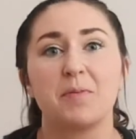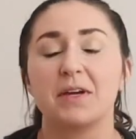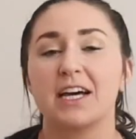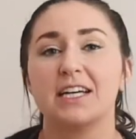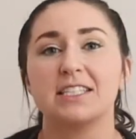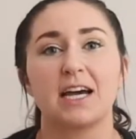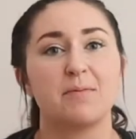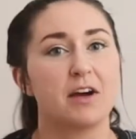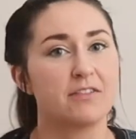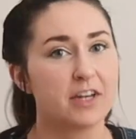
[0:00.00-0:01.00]
because
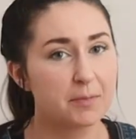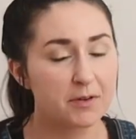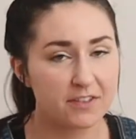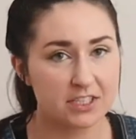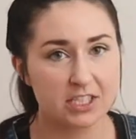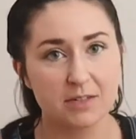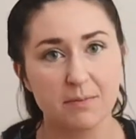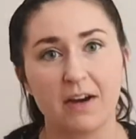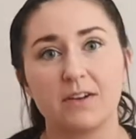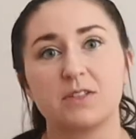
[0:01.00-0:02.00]
I'm not very proficient
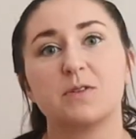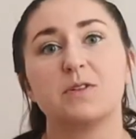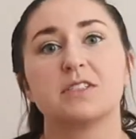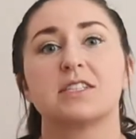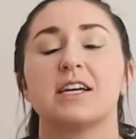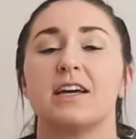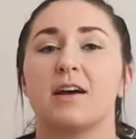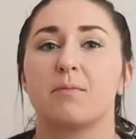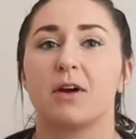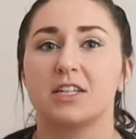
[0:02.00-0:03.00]
in power tools.
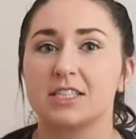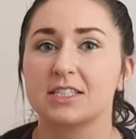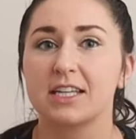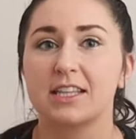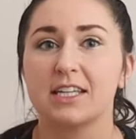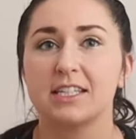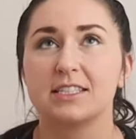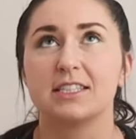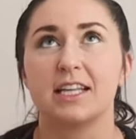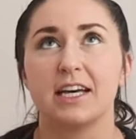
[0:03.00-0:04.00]
Projects like
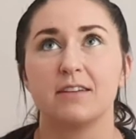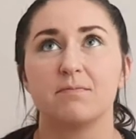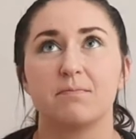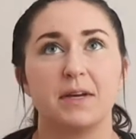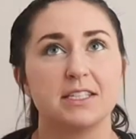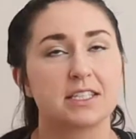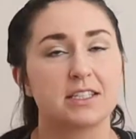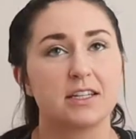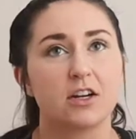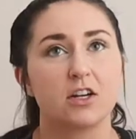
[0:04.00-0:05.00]
this that
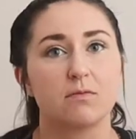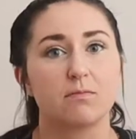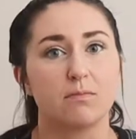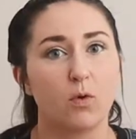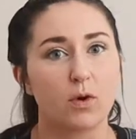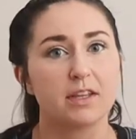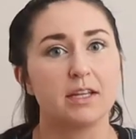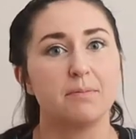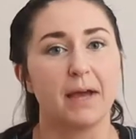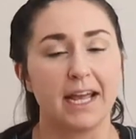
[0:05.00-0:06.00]
basically are more
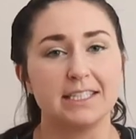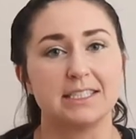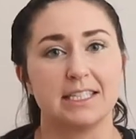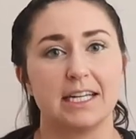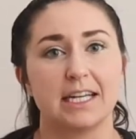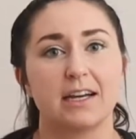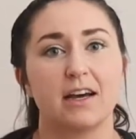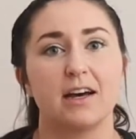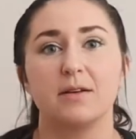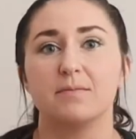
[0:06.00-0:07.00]
than painting
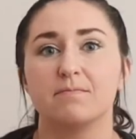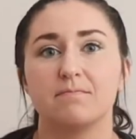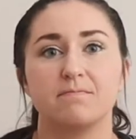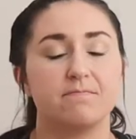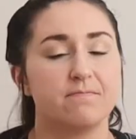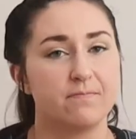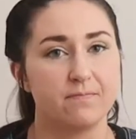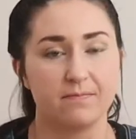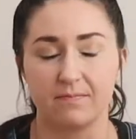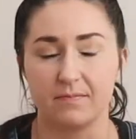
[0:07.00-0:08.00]

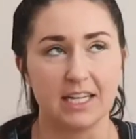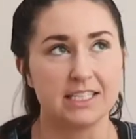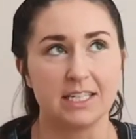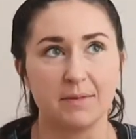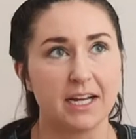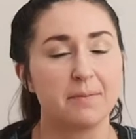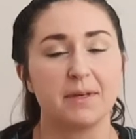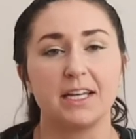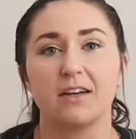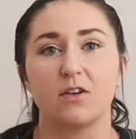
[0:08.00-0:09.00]
intimidate
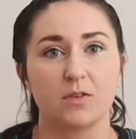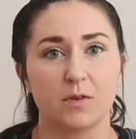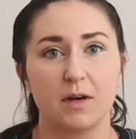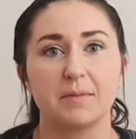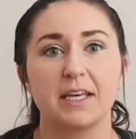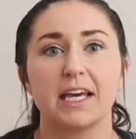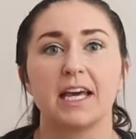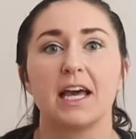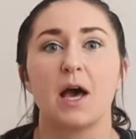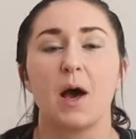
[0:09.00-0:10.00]
me, overwhelm me.
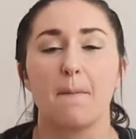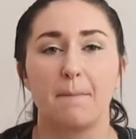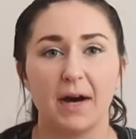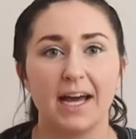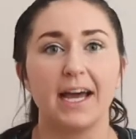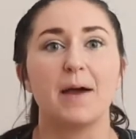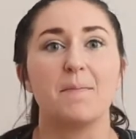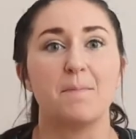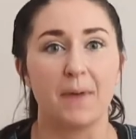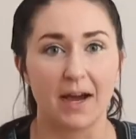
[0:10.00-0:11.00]
But
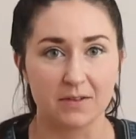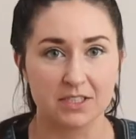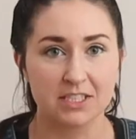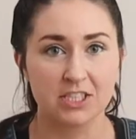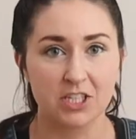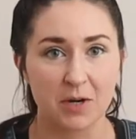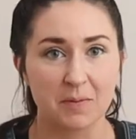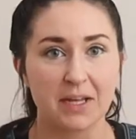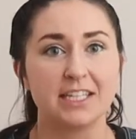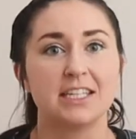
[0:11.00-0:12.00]
I'm bound and
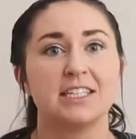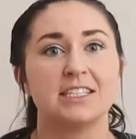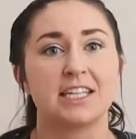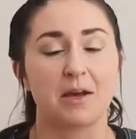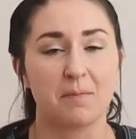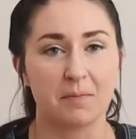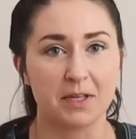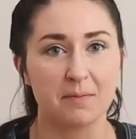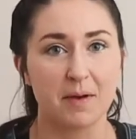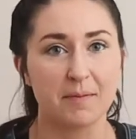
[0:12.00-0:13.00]
determined to
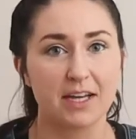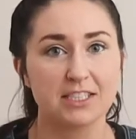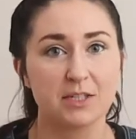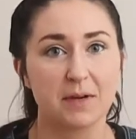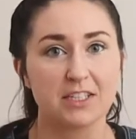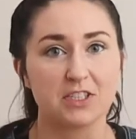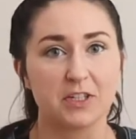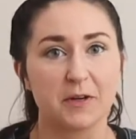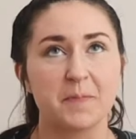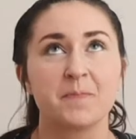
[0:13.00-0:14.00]
complete my master
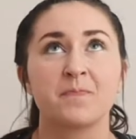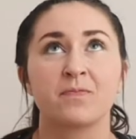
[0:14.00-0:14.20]
bedroom,